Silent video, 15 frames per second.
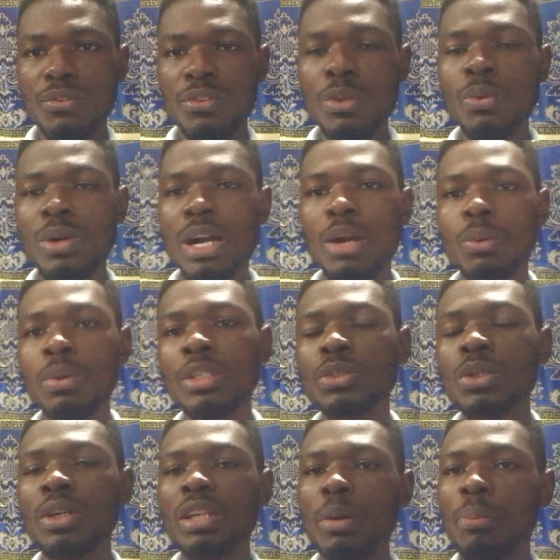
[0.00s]
They will calculate
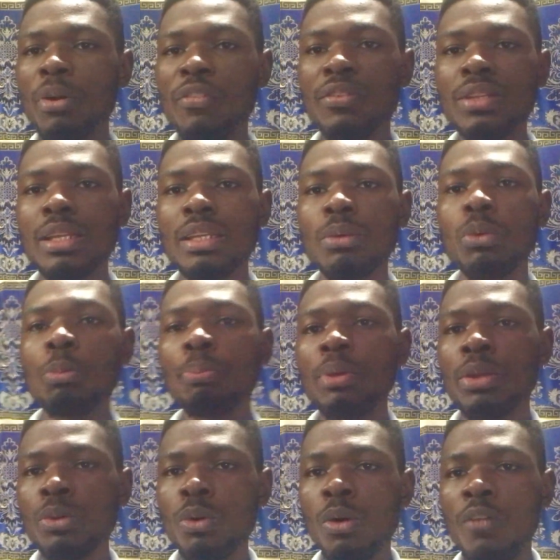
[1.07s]
all the profit and they will
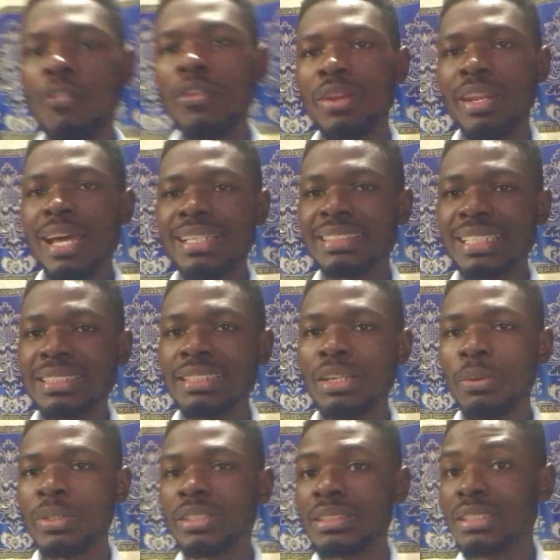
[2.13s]
pay you off on that Saturday,
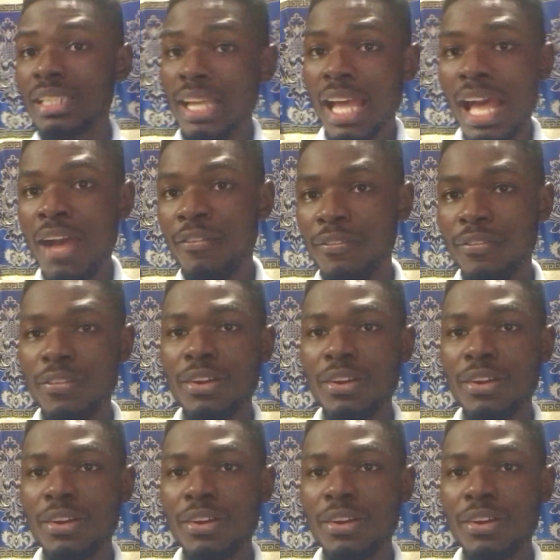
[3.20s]
which is the half.